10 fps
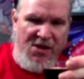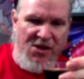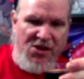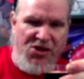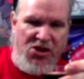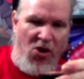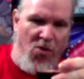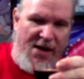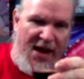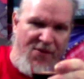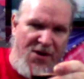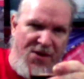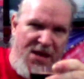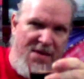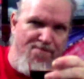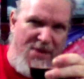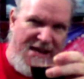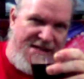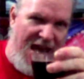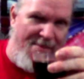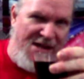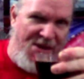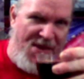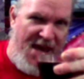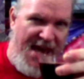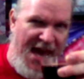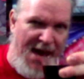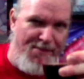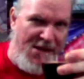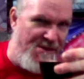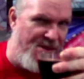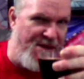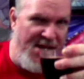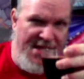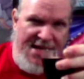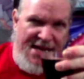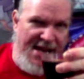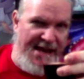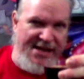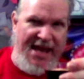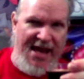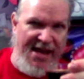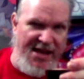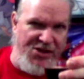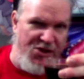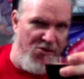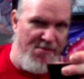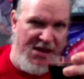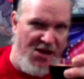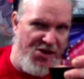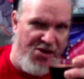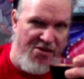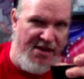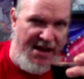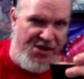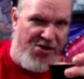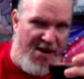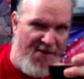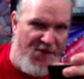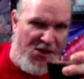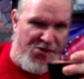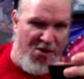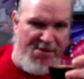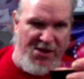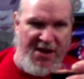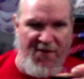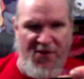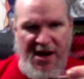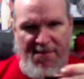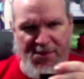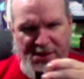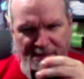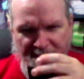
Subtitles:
So whenever the big damage thing happens, it can't hit you because you're in your invulnerability frames.